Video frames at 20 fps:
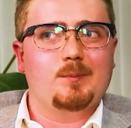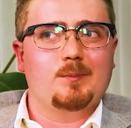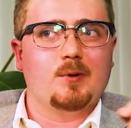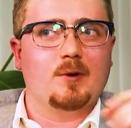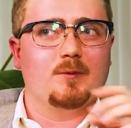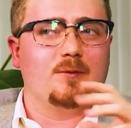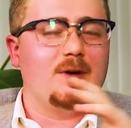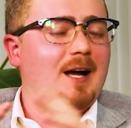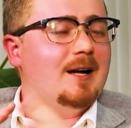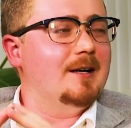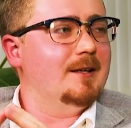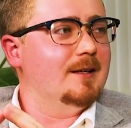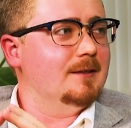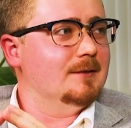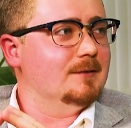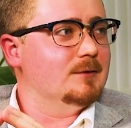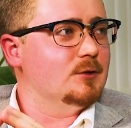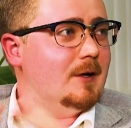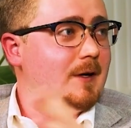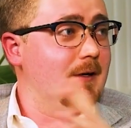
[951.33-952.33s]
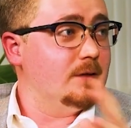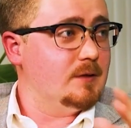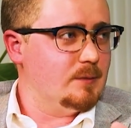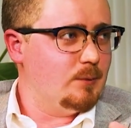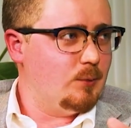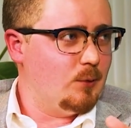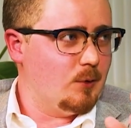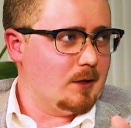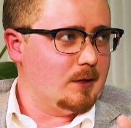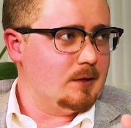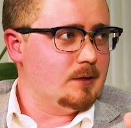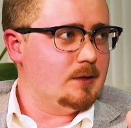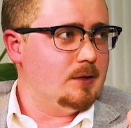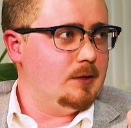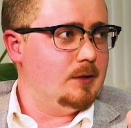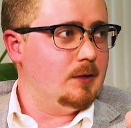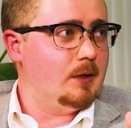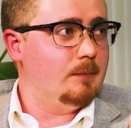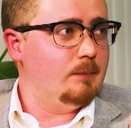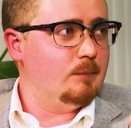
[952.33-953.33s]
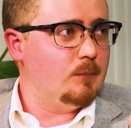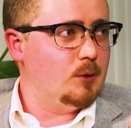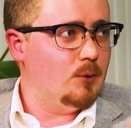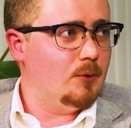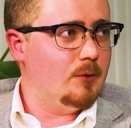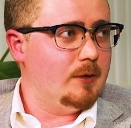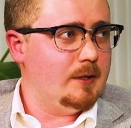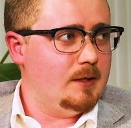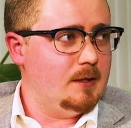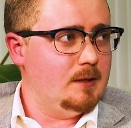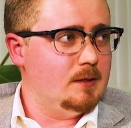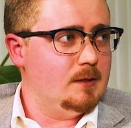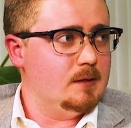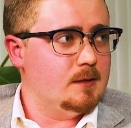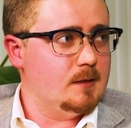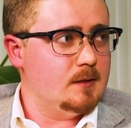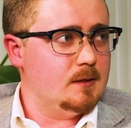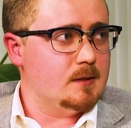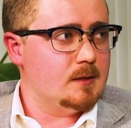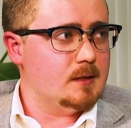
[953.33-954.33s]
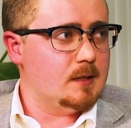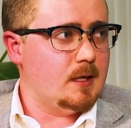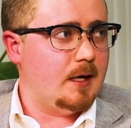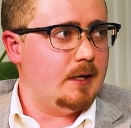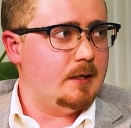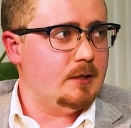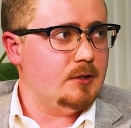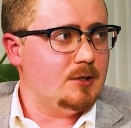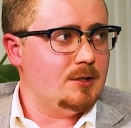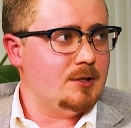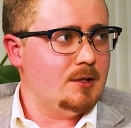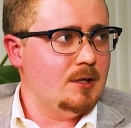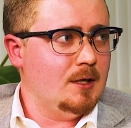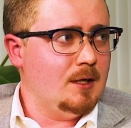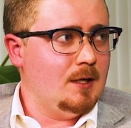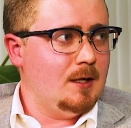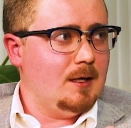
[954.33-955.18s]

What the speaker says: providing transport to your employees and such.